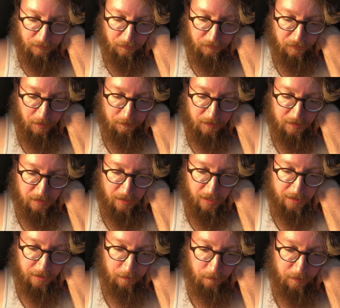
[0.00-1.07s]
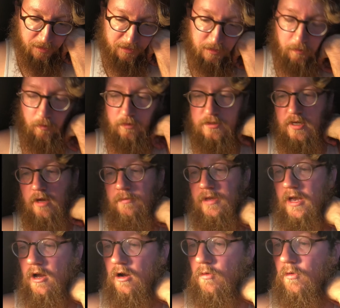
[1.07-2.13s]
something that I can read that will tell me
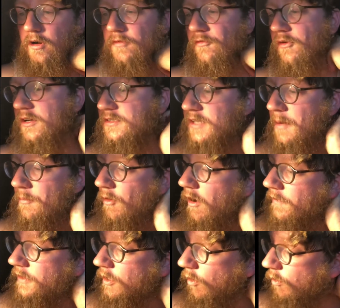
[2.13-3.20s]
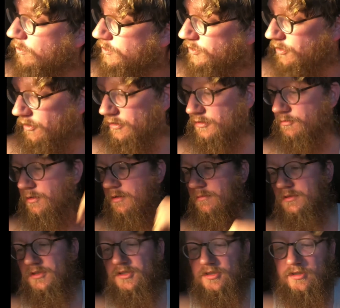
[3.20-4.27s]
how it worked? For example, on the old surge, when it
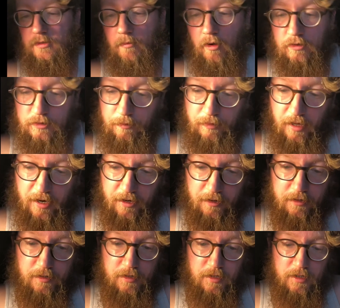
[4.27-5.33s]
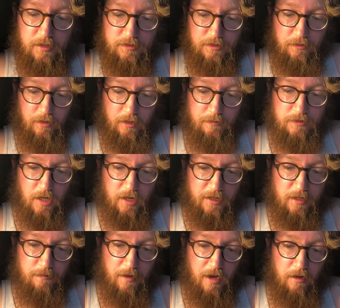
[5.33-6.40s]
was just a multiplier, do you know what I'm
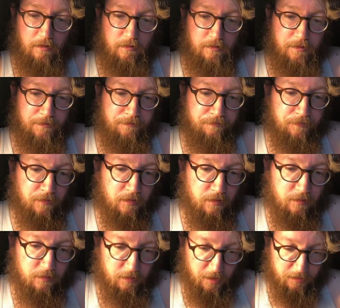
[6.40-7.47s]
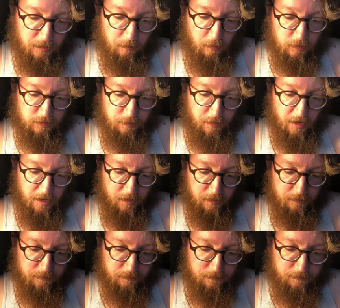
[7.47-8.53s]
talking about? Like the
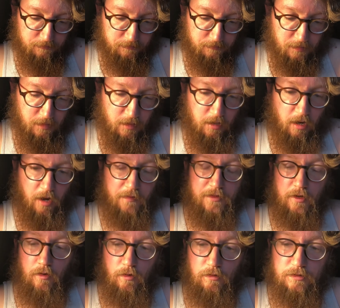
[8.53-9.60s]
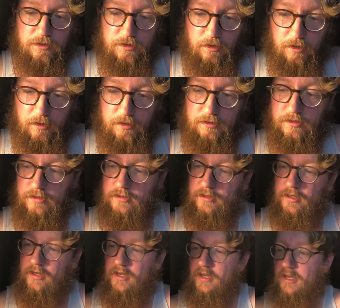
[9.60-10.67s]
multiplier? On the old surge,
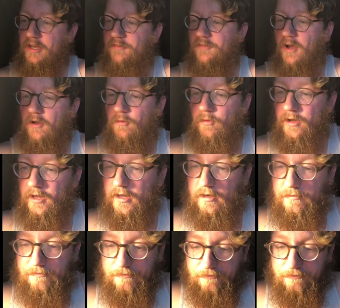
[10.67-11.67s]
if I went